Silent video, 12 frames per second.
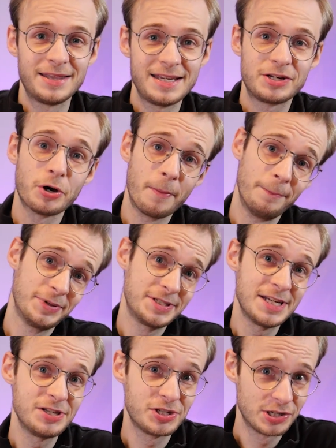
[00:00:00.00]
the
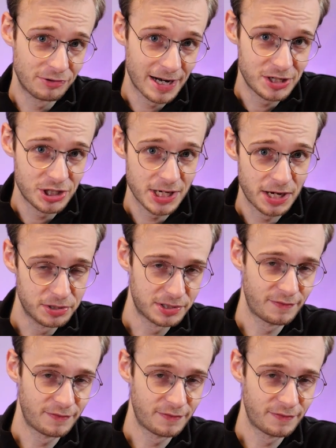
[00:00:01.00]
competition ratios